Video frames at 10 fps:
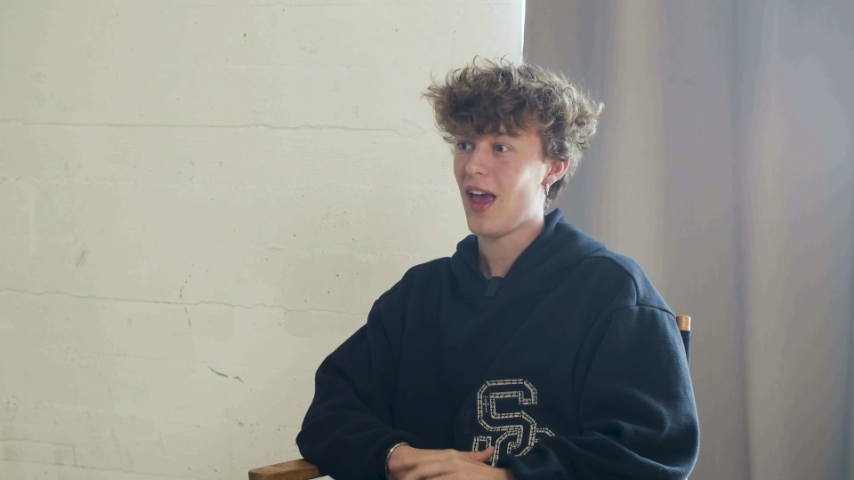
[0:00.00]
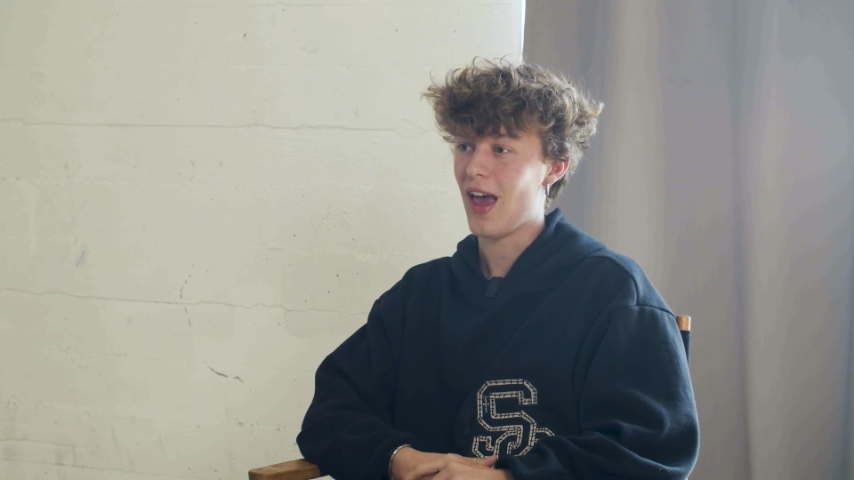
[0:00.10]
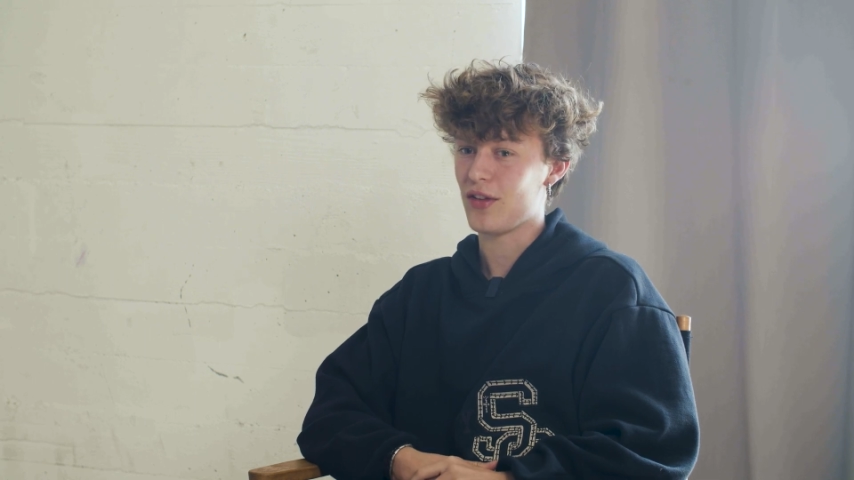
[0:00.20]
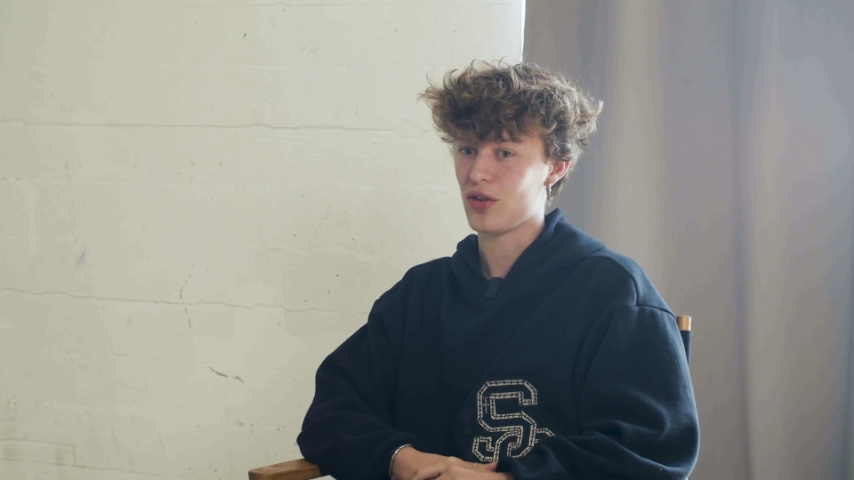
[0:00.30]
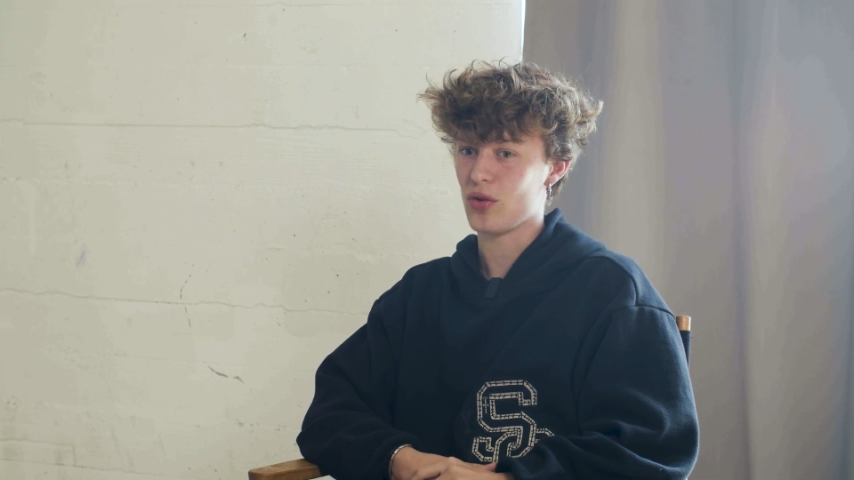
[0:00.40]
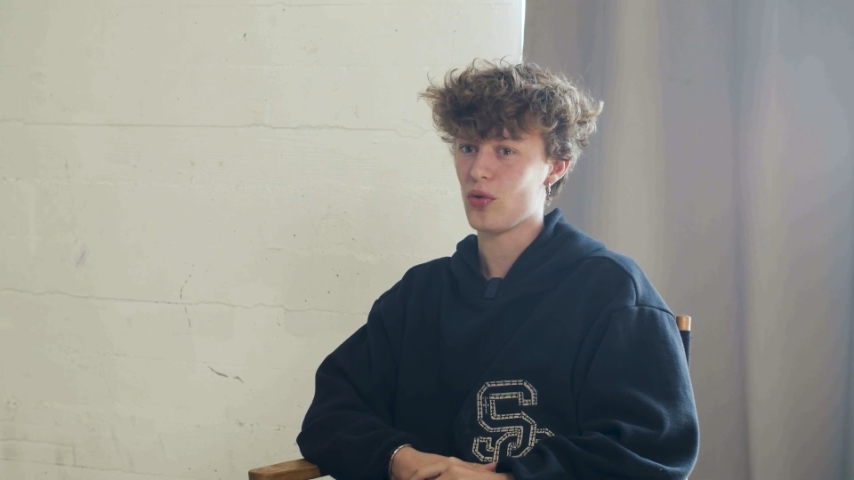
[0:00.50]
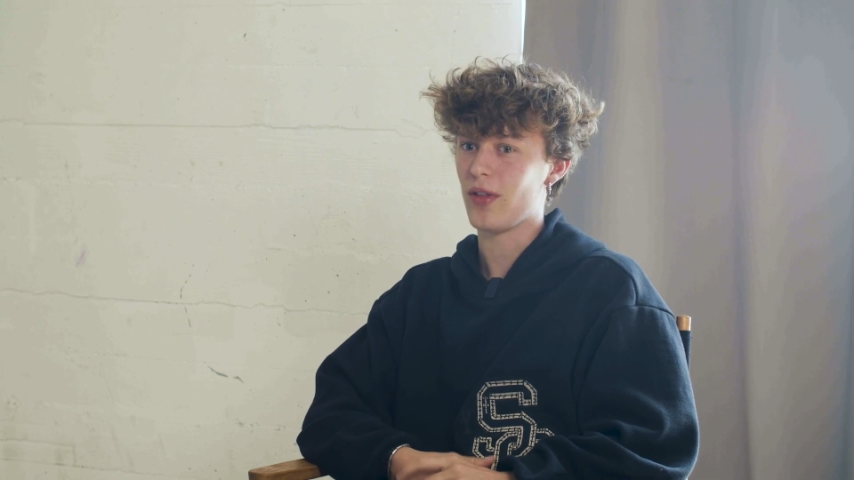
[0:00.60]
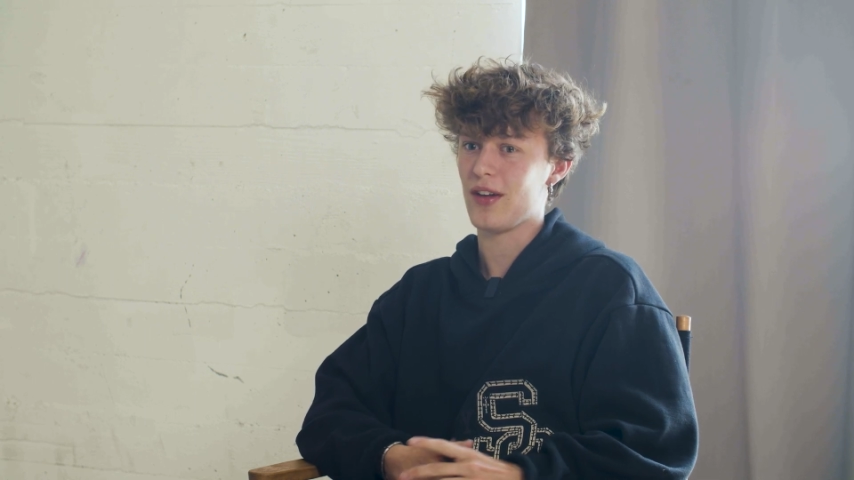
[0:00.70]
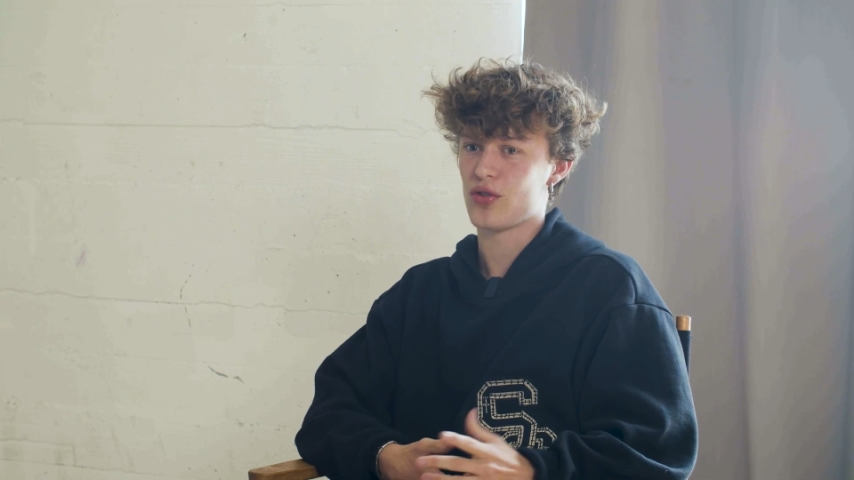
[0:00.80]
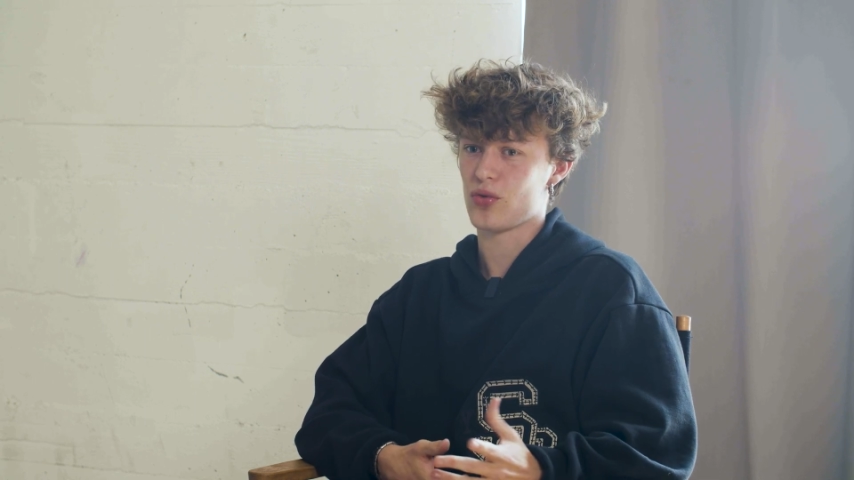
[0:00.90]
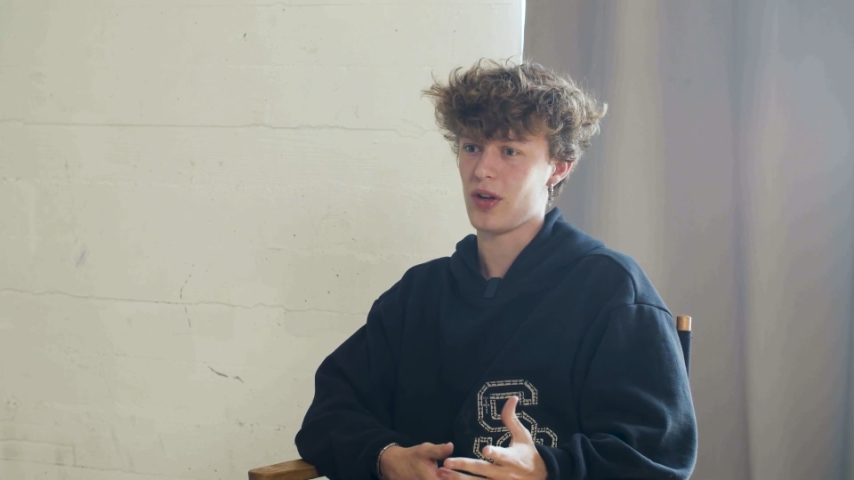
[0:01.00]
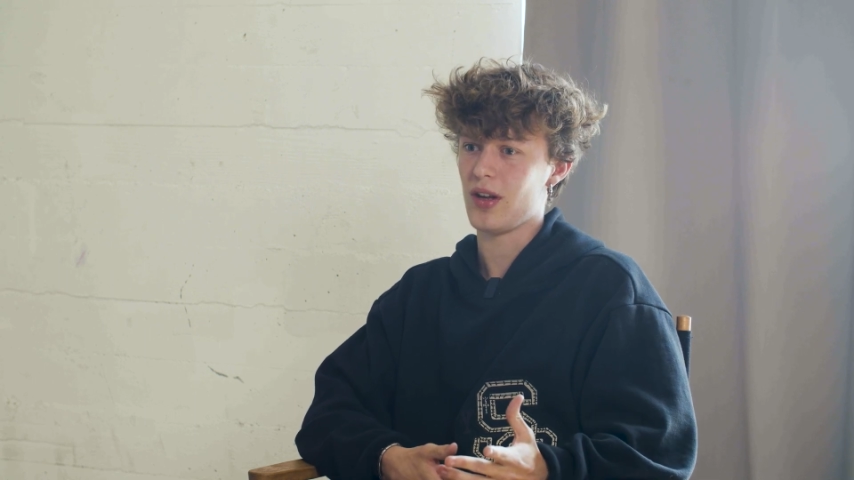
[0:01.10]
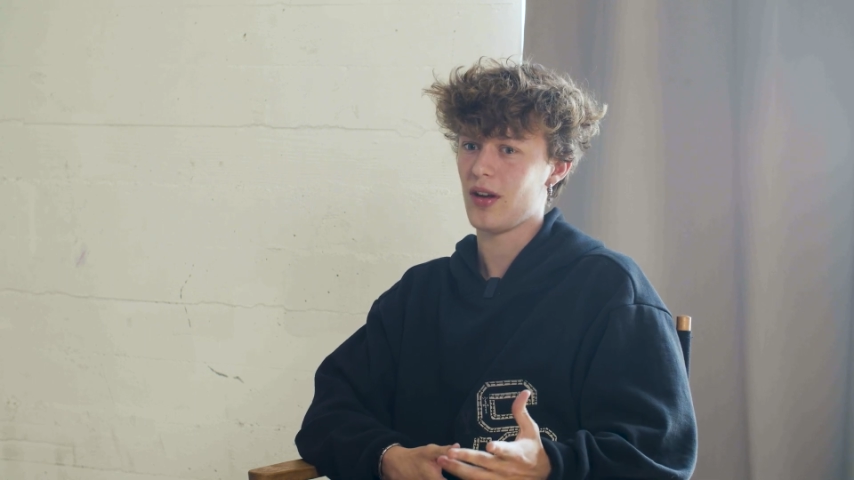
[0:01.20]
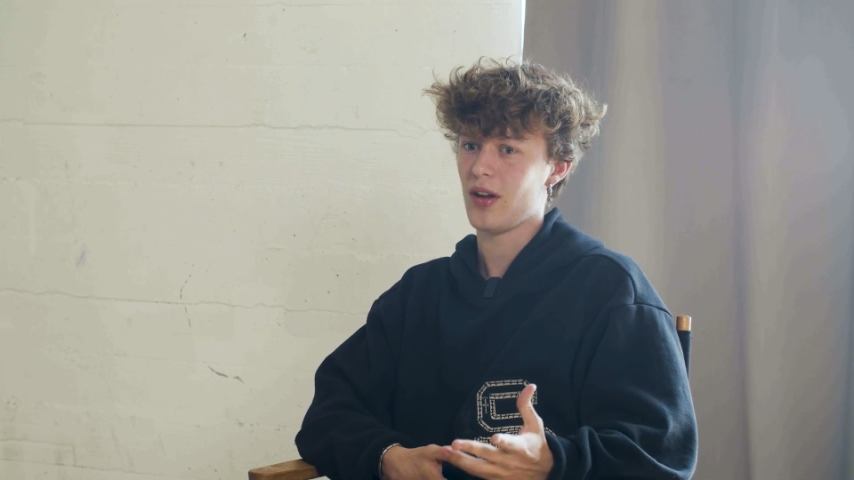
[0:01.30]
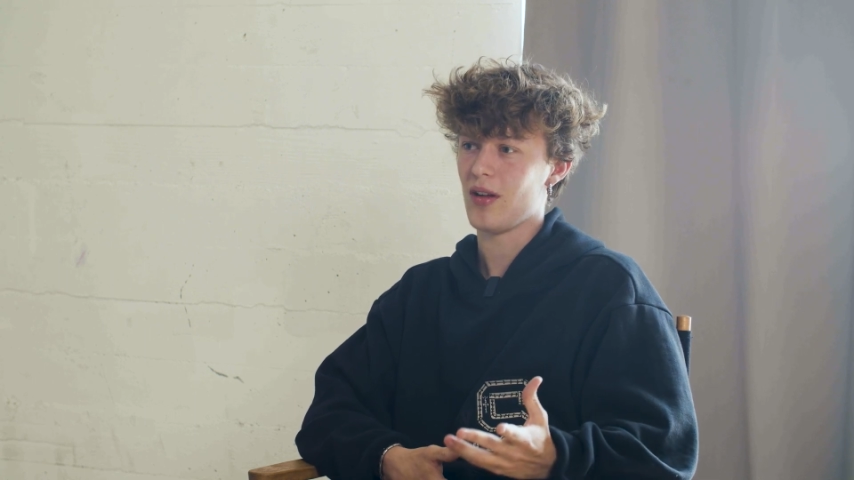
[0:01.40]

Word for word: And two, they treat